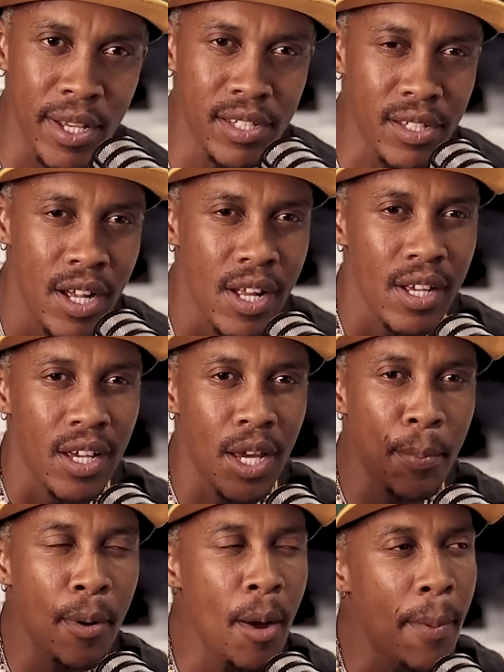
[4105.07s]
Best
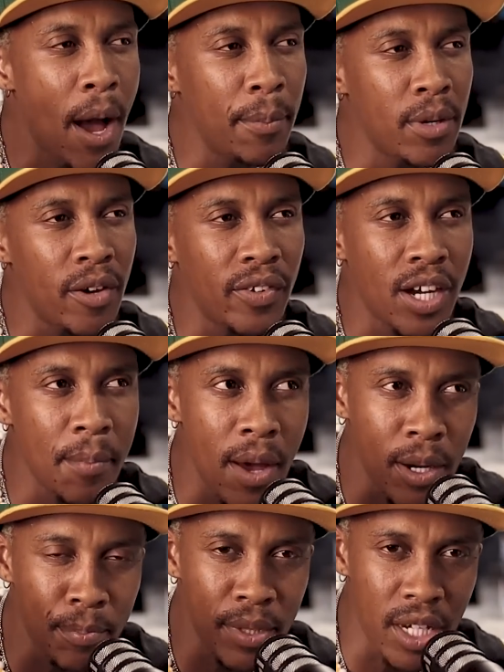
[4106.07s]
hip hop album to ever
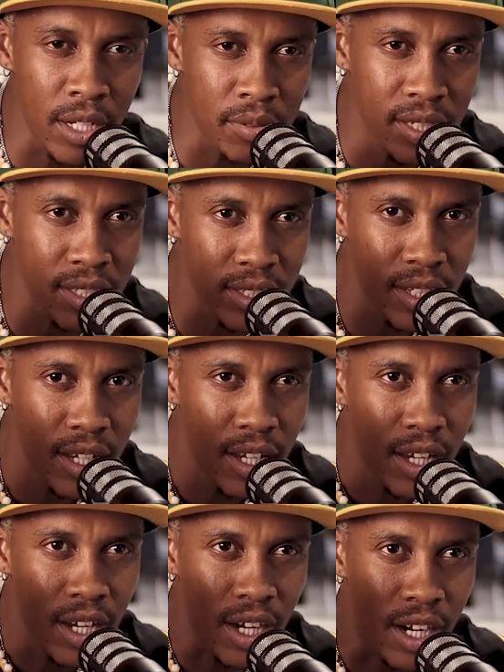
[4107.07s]
come out of B Dub since
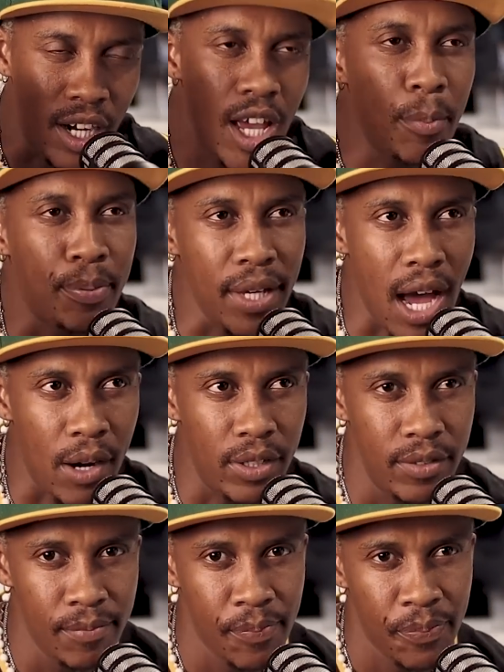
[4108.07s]
uh, Happy Hour.